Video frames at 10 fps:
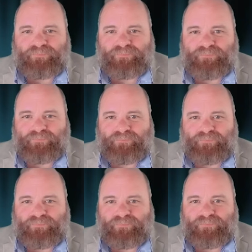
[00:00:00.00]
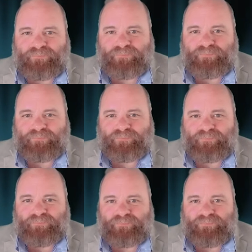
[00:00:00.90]

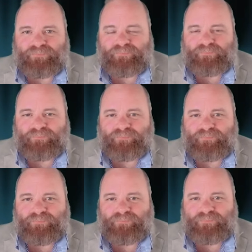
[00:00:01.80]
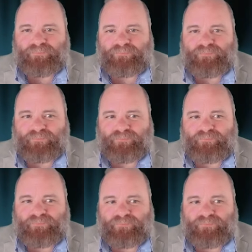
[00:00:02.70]

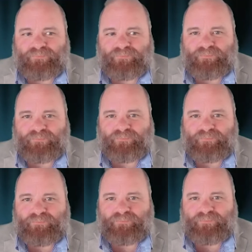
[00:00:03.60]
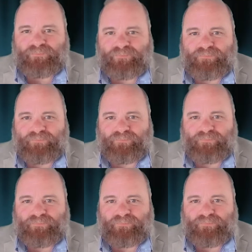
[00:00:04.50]

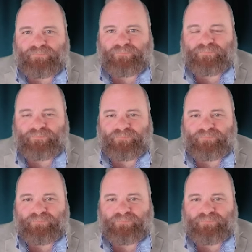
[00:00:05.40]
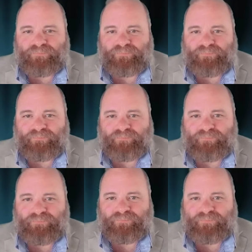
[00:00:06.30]

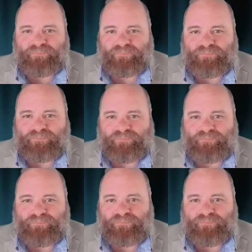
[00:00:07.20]
(not speaking)